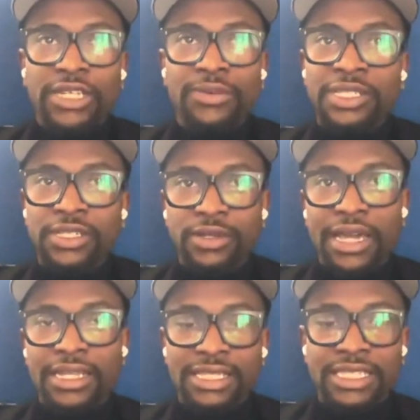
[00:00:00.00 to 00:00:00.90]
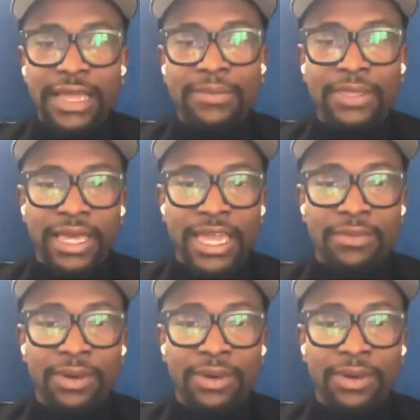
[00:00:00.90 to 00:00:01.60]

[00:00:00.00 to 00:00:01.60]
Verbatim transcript: it was still kind of the same thing,